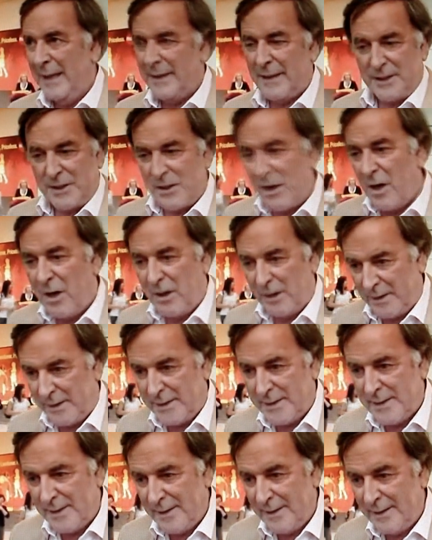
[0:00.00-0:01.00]
the
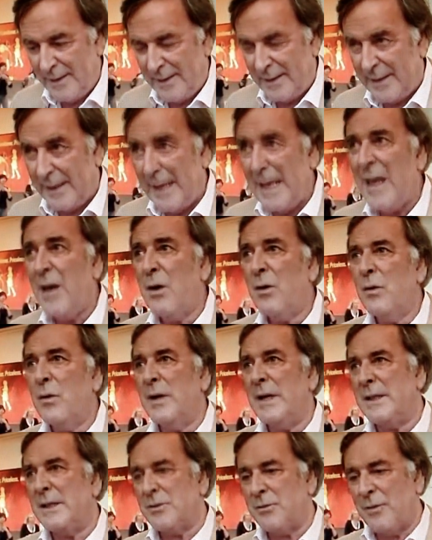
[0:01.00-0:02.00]
songs.
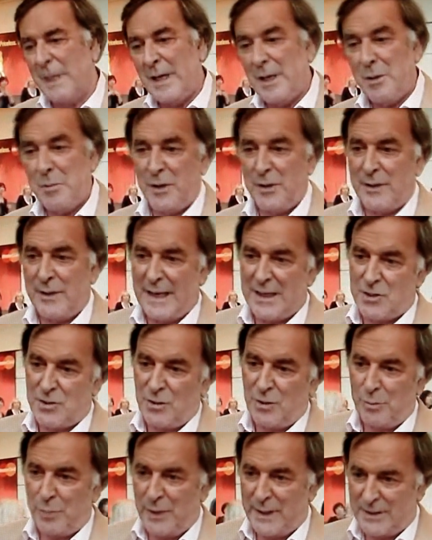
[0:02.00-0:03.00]
Now it's really about
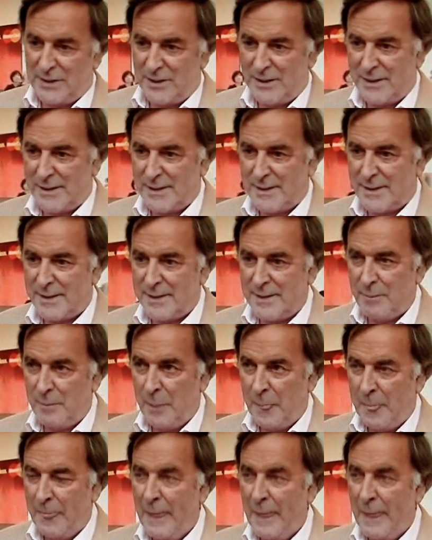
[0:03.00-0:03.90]
national prejudices.